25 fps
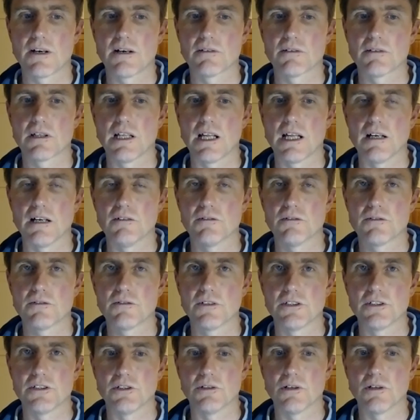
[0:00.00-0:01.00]
with love
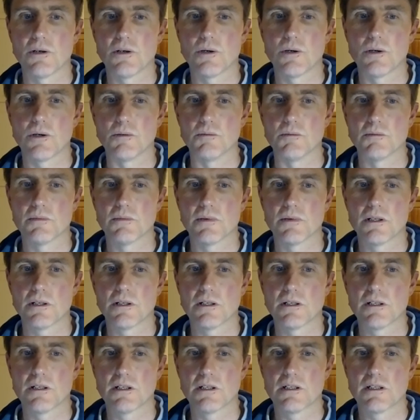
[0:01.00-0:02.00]
and you're home.
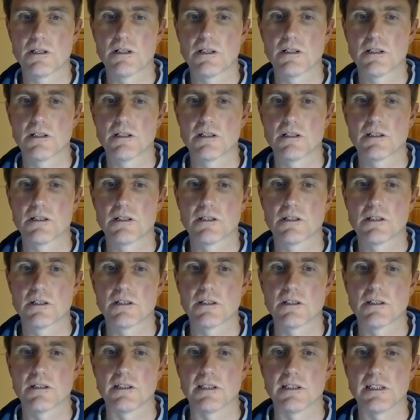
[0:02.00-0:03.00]

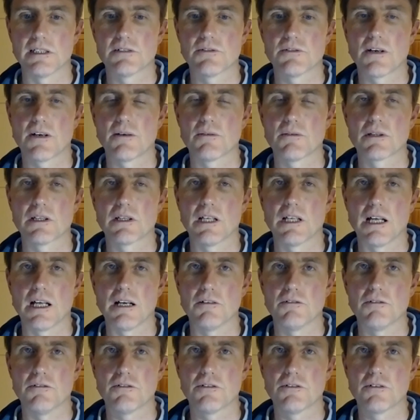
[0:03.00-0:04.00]
Identify with
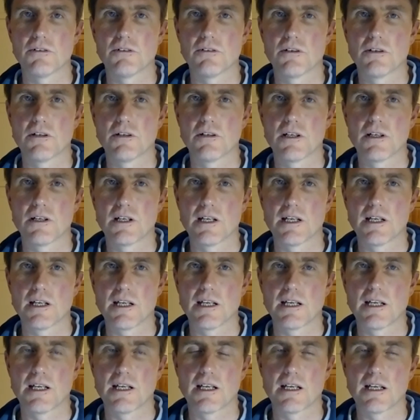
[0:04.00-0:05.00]
love
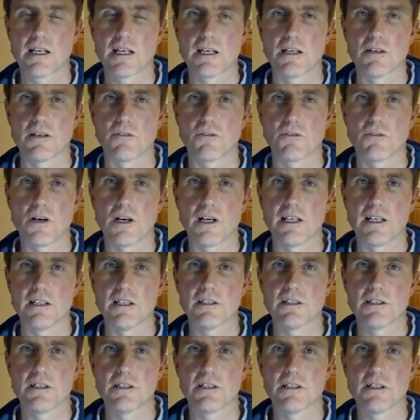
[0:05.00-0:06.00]
and
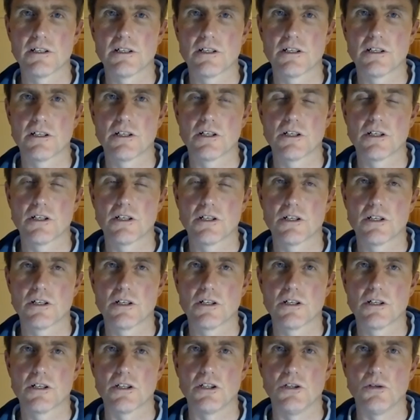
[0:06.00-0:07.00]
find
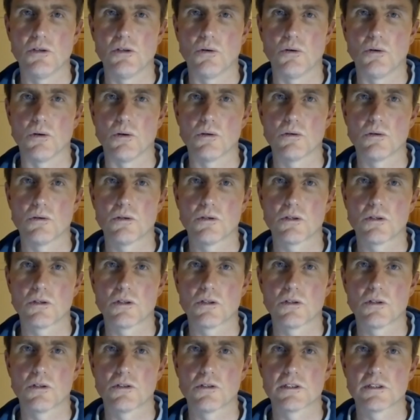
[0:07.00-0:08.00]
your
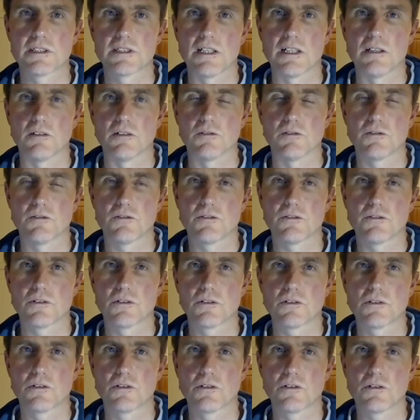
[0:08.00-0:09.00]
self,
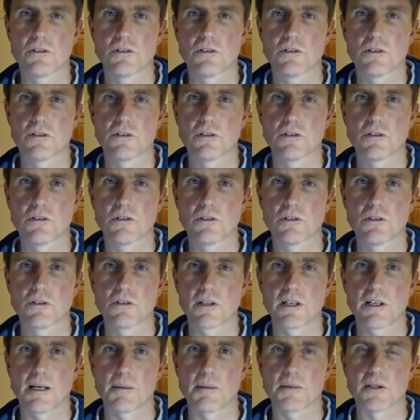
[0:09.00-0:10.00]

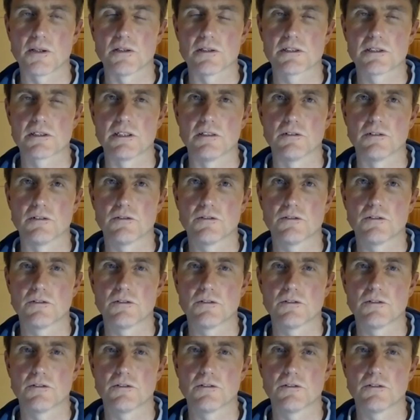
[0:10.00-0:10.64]
capital self.